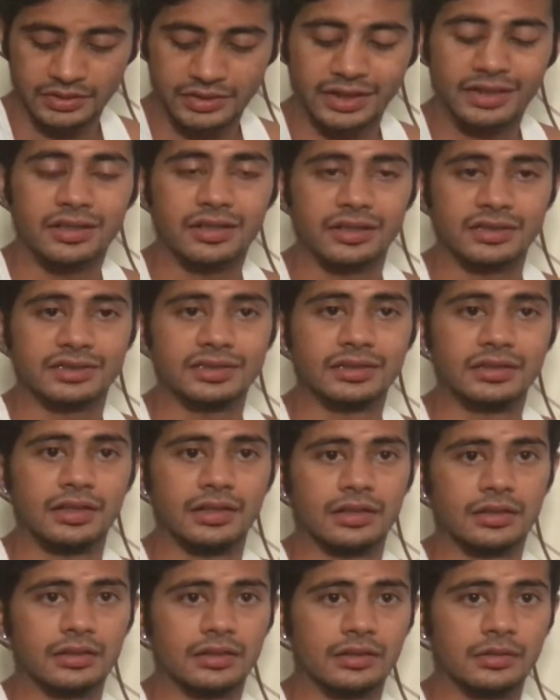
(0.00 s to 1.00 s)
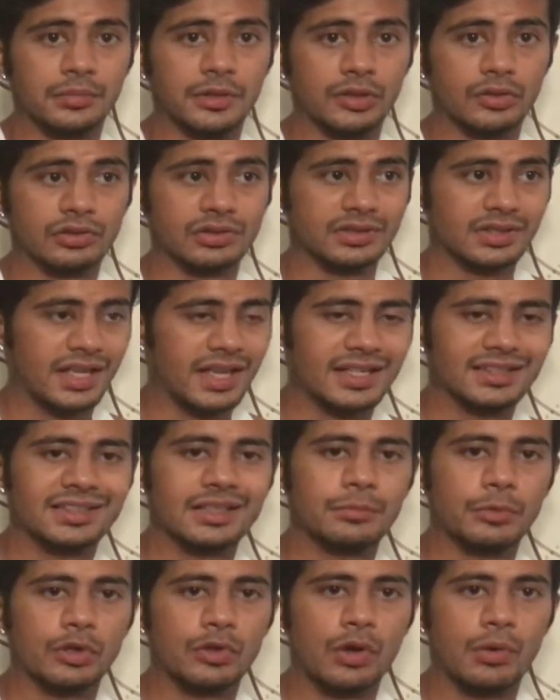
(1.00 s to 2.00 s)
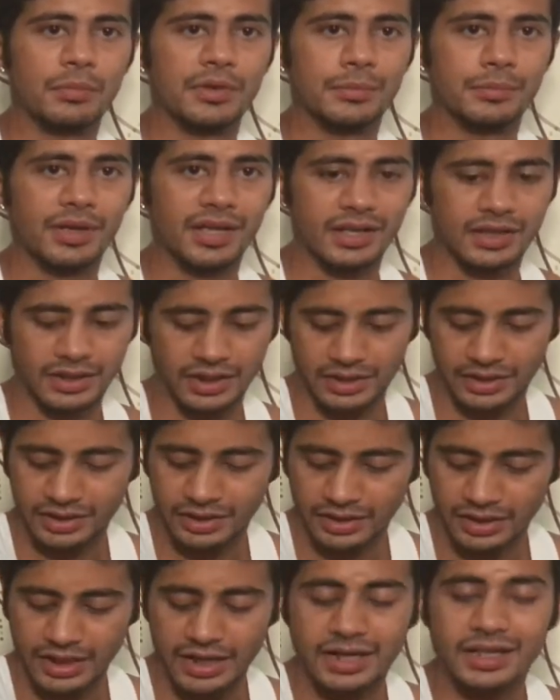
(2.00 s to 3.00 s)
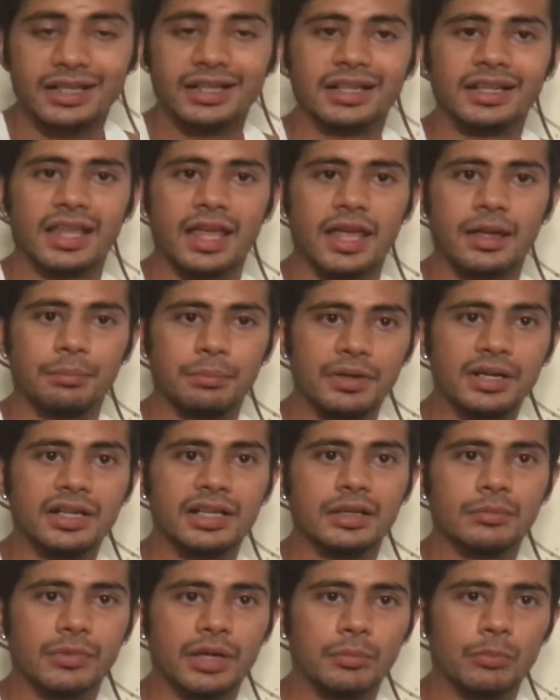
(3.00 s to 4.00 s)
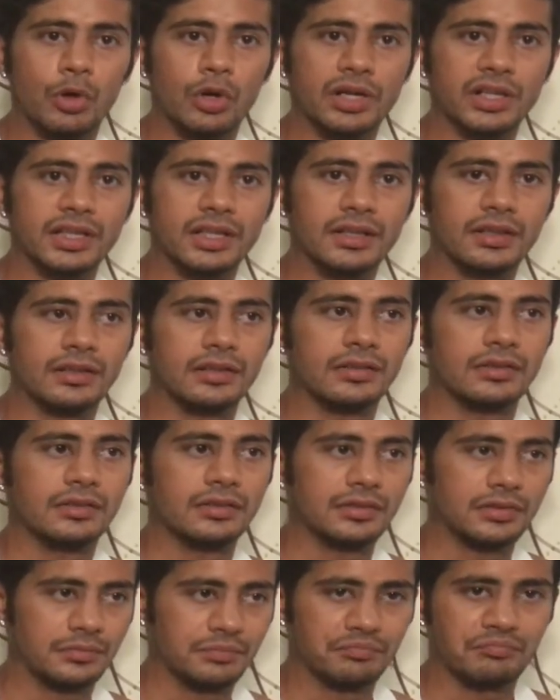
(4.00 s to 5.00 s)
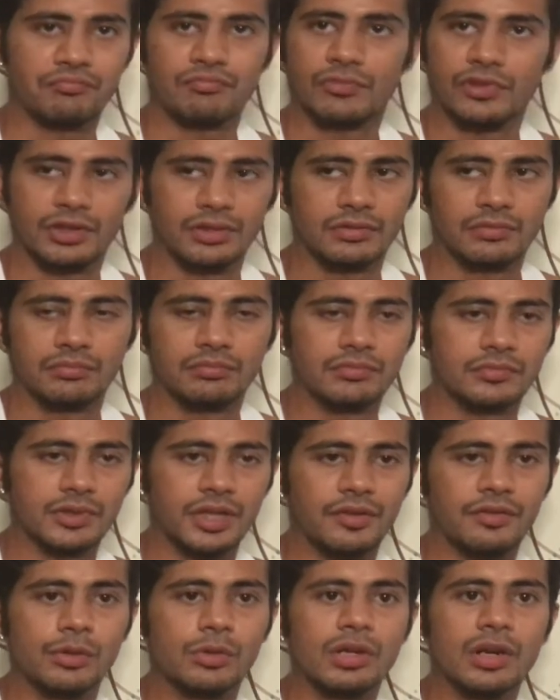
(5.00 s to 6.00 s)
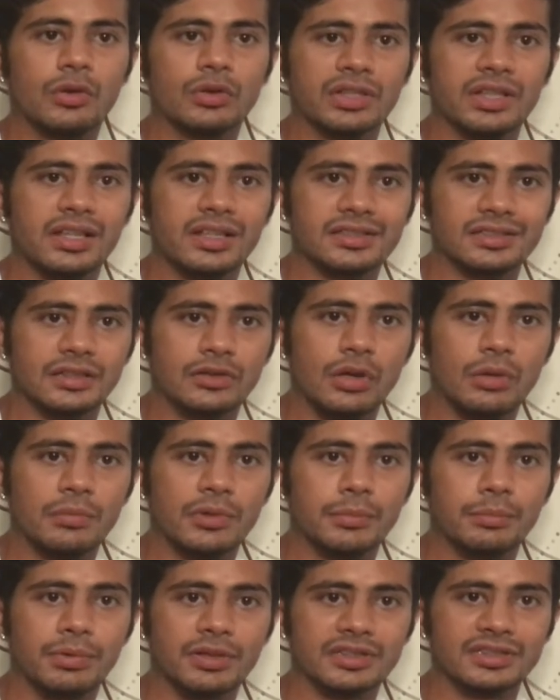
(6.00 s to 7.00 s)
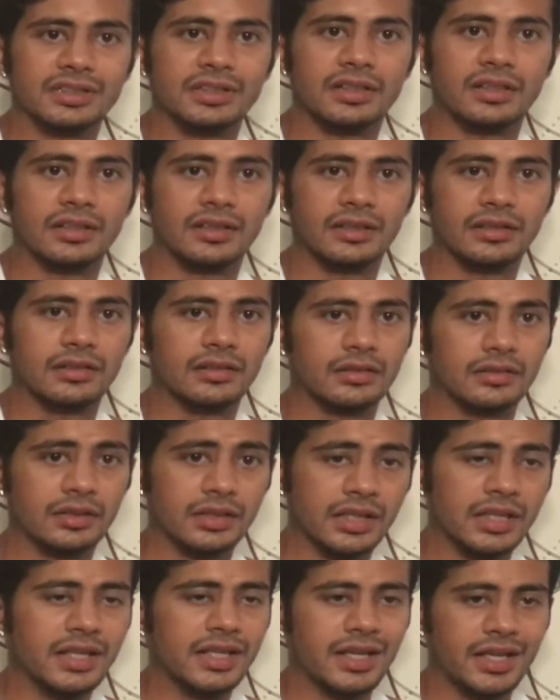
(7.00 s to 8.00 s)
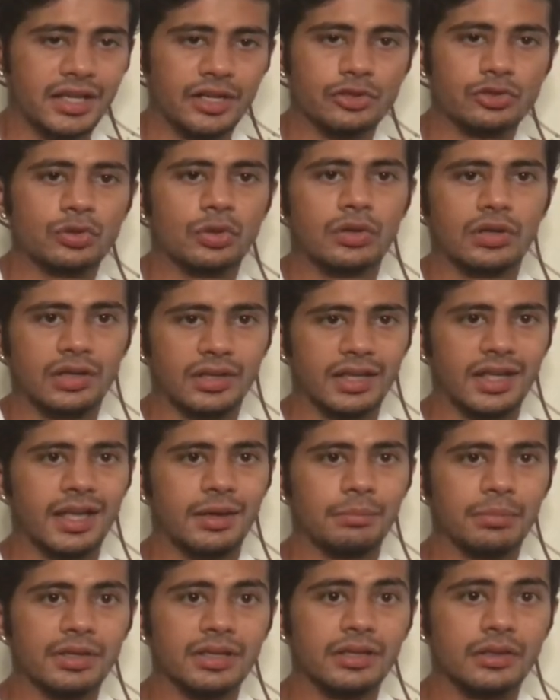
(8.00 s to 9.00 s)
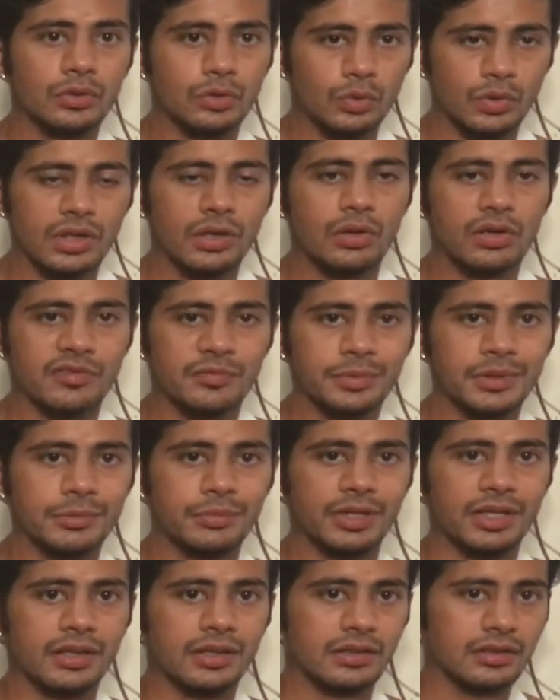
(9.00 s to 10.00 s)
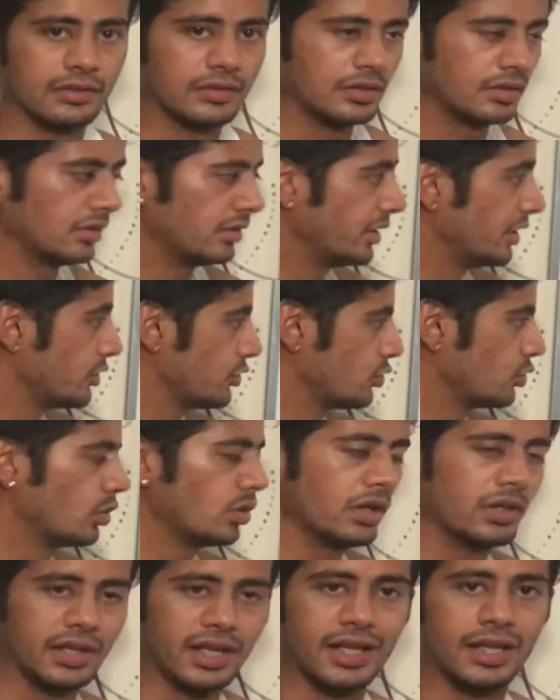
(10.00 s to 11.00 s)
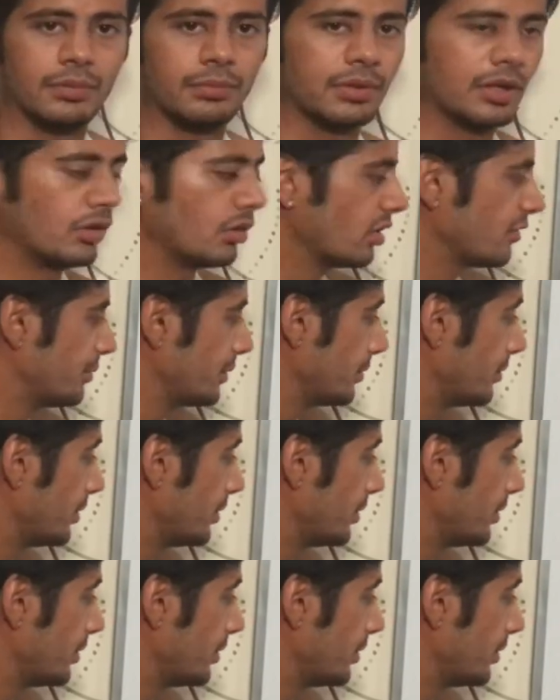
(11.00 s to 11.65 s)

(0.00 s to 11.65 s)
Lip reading: get a result, because as I'm a common man and it happened in my body, everyone out there is a common person, it should happen to a lot of people, it should help a lot of